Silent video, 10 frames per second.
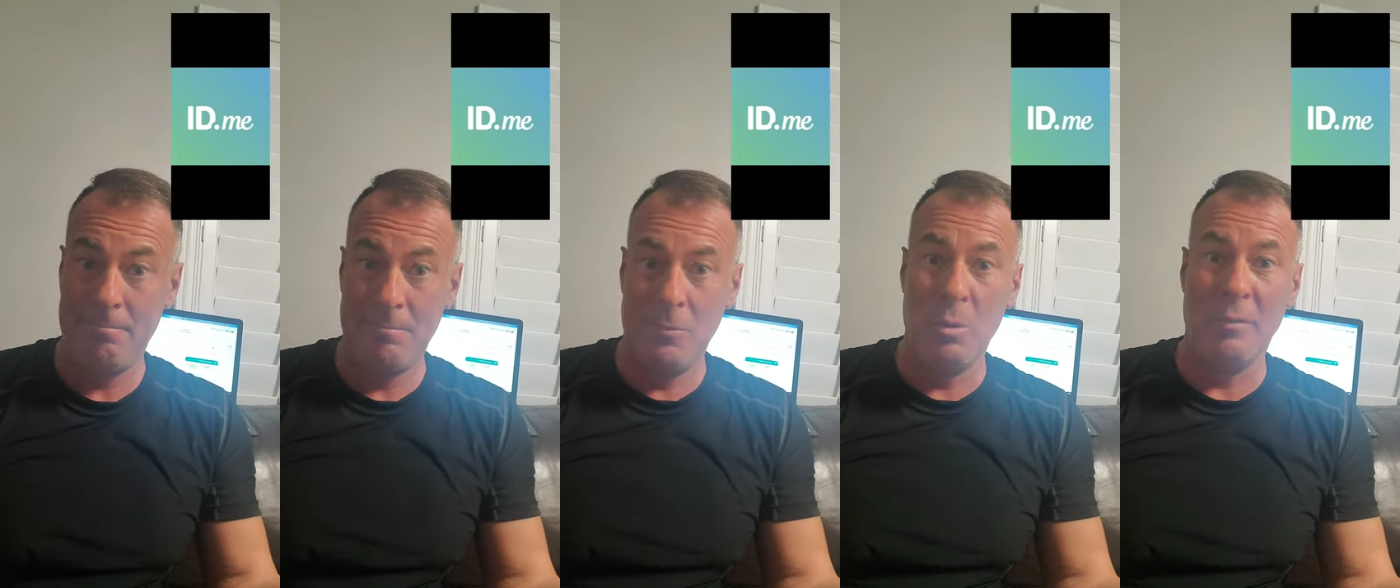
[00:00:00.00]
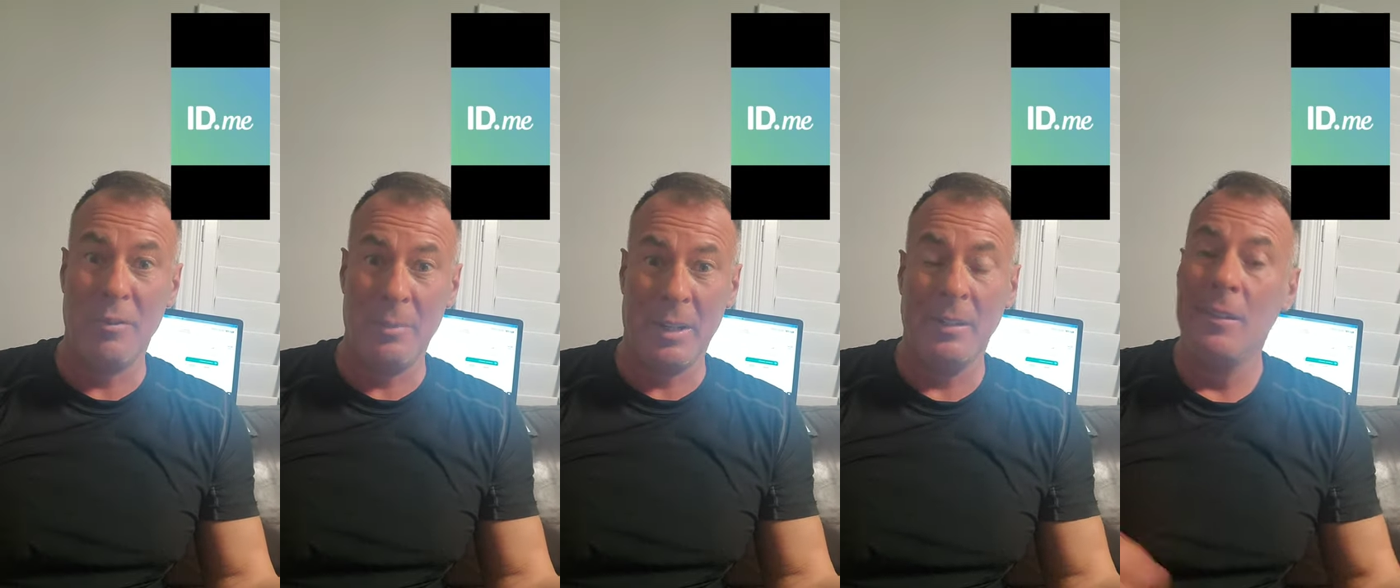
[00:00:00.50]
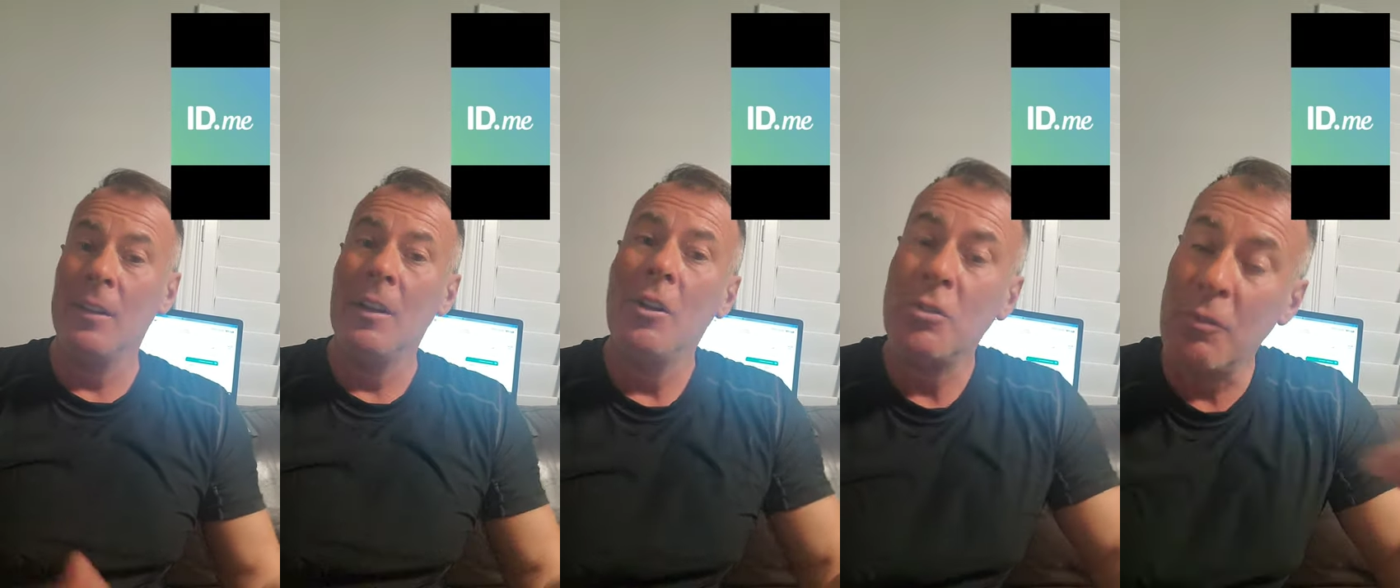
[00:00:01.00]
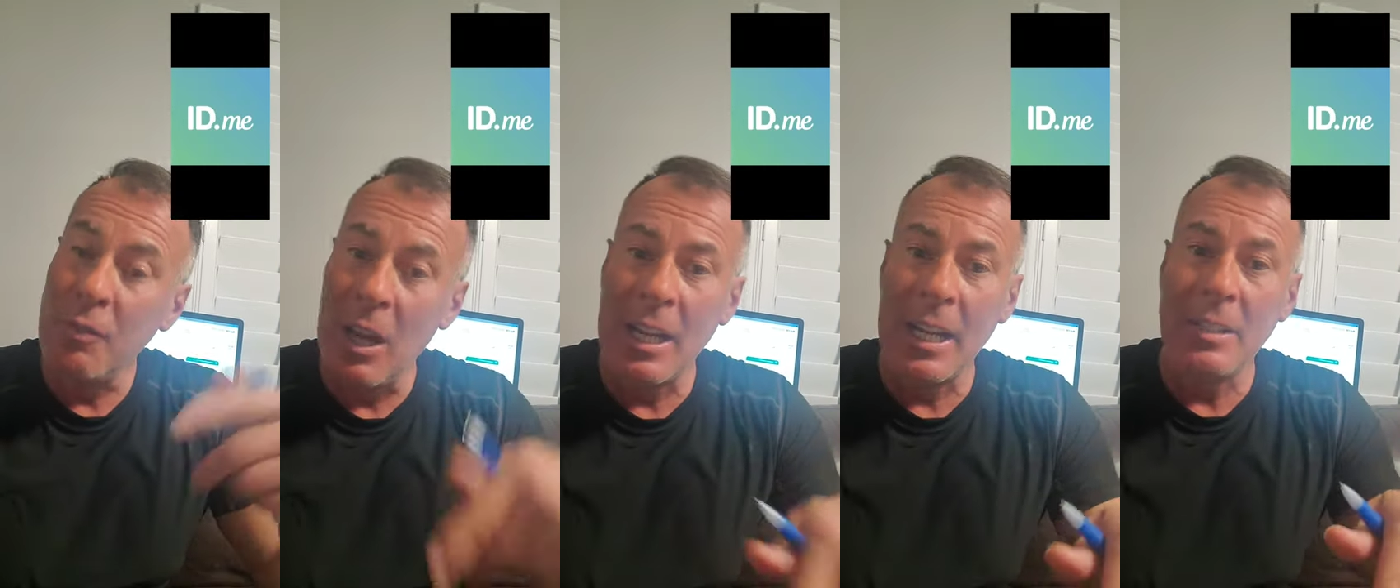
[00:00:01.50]
What do you want from me? So
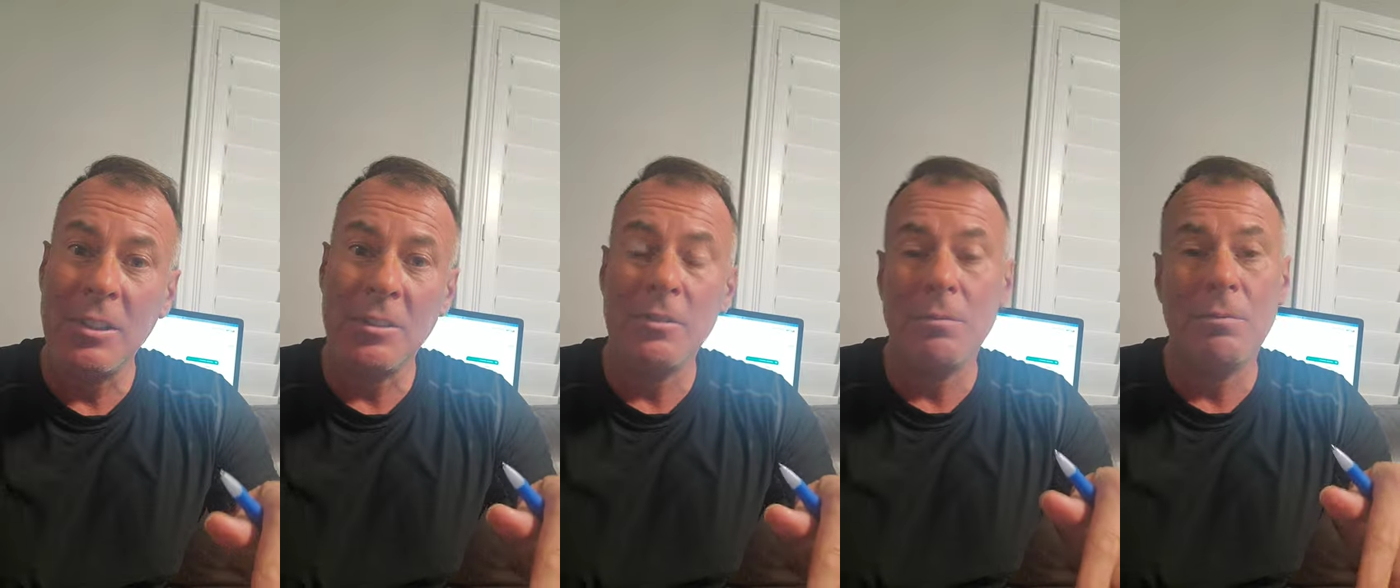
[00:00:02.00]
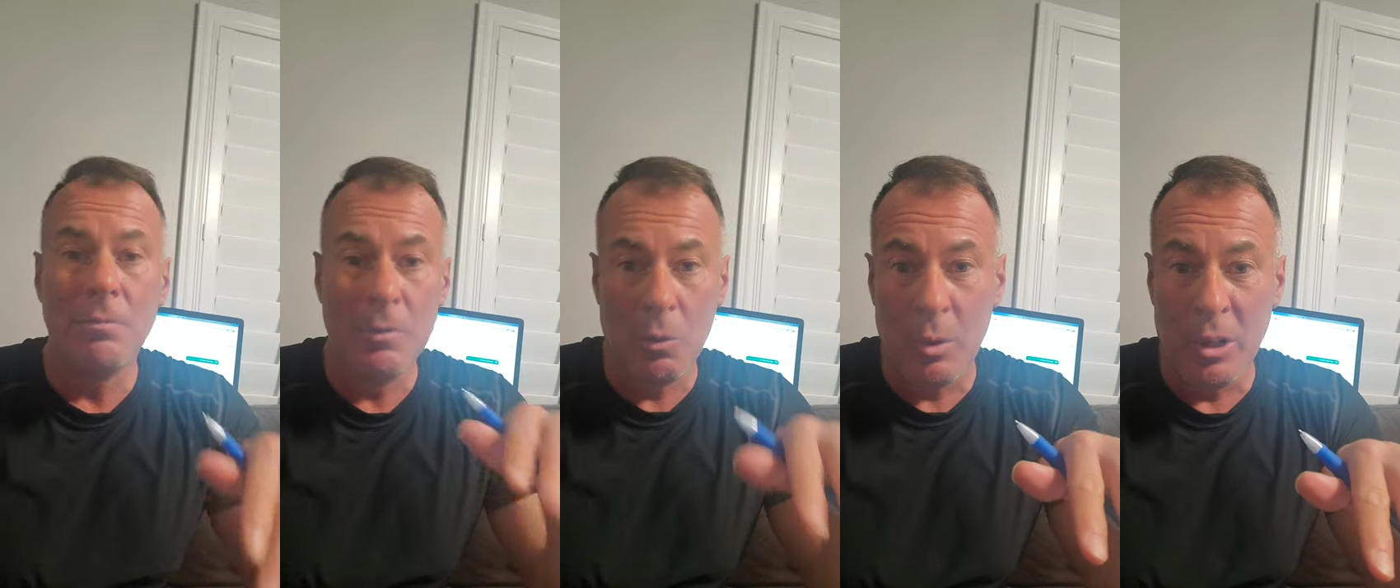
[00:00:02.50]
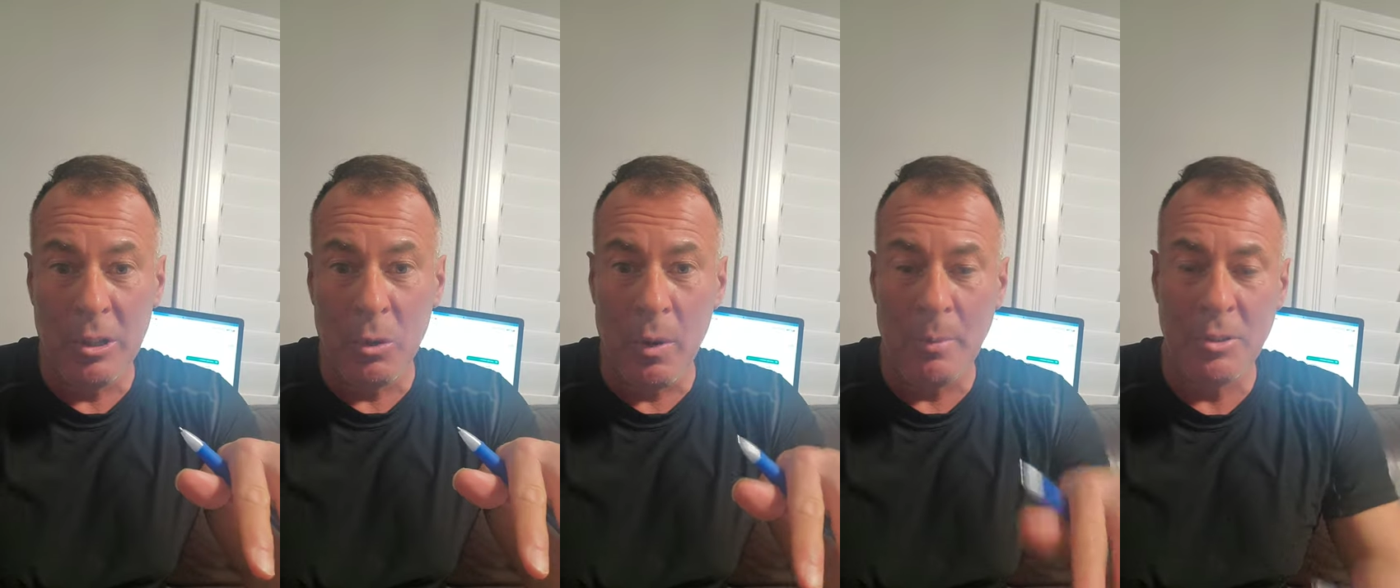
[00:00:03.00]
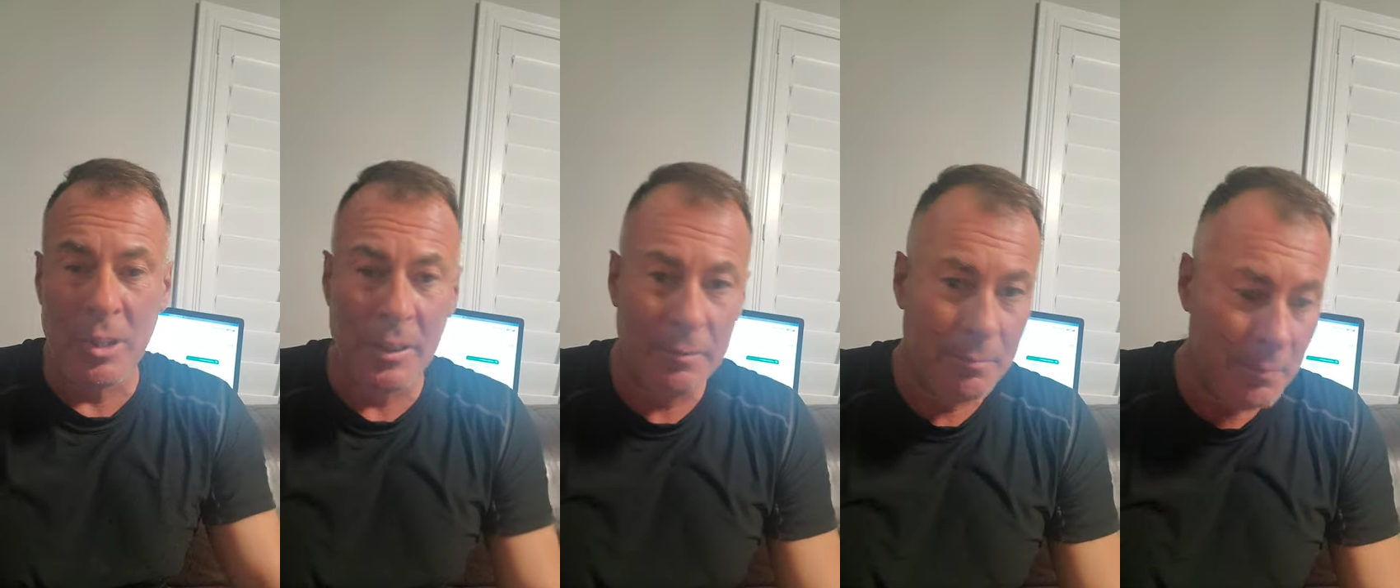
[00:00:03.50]
finally, I just went onto the website.
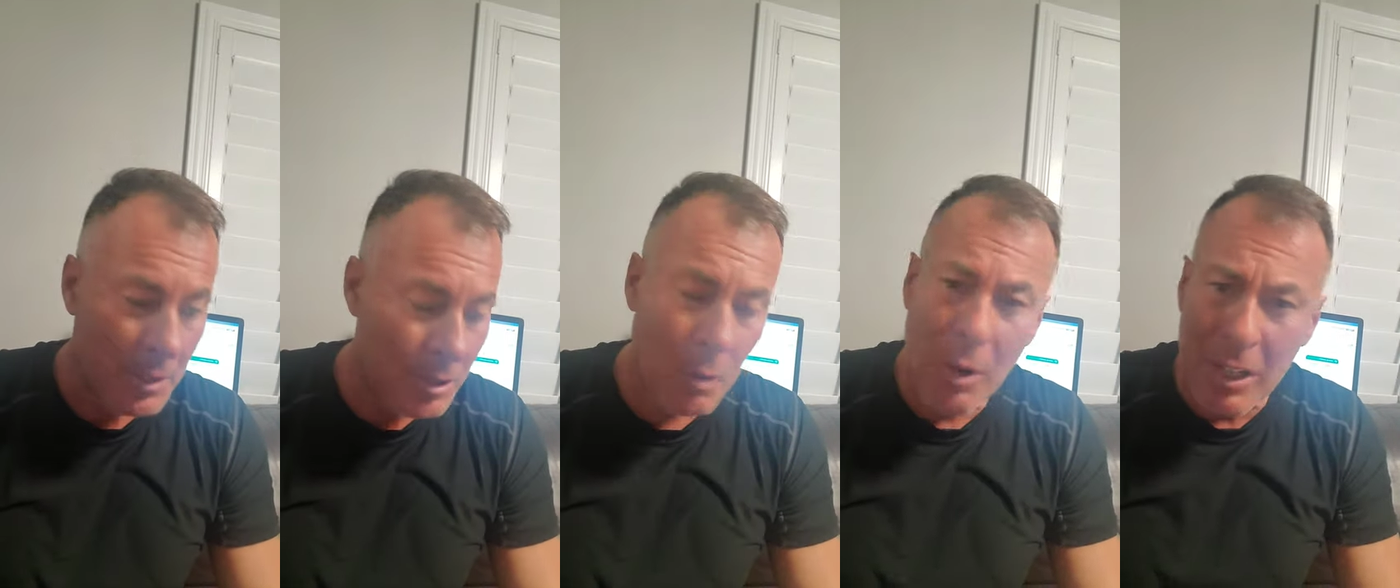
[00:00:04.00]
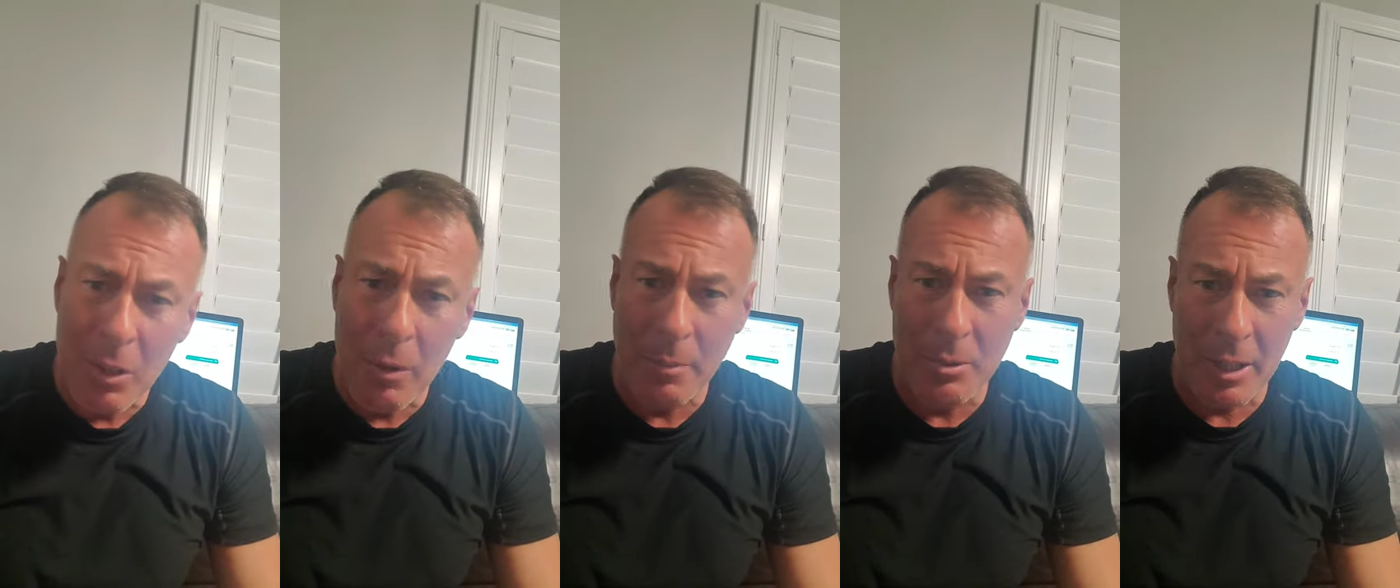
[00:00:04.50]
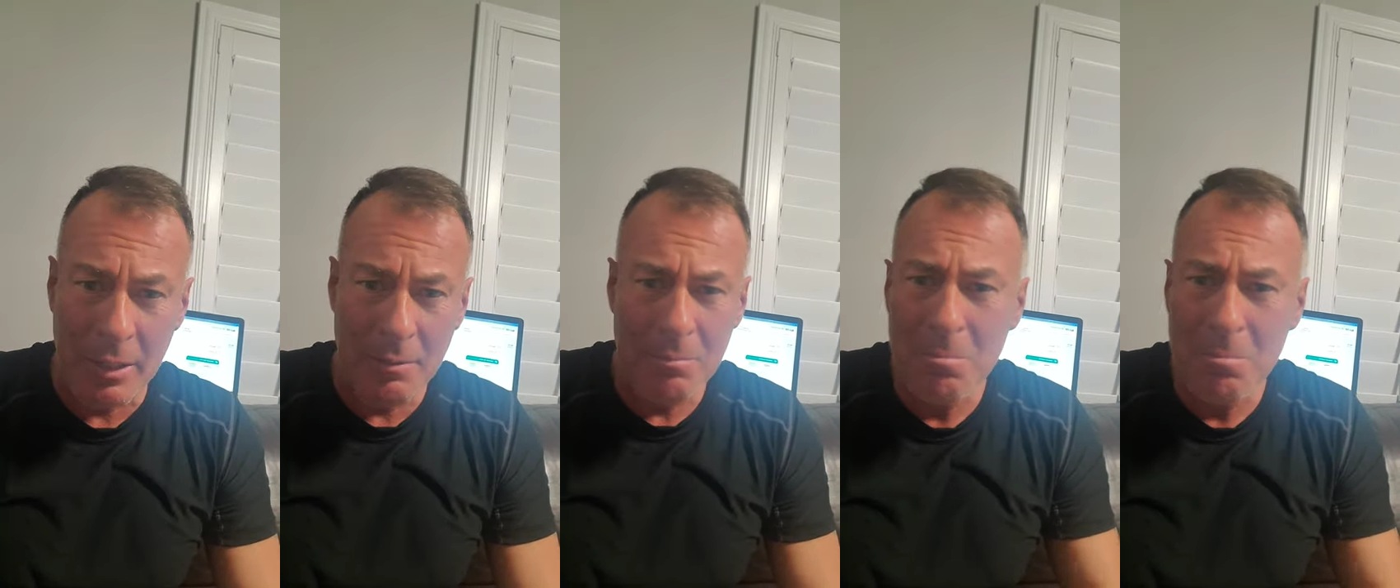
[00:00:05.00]
So I went on the website.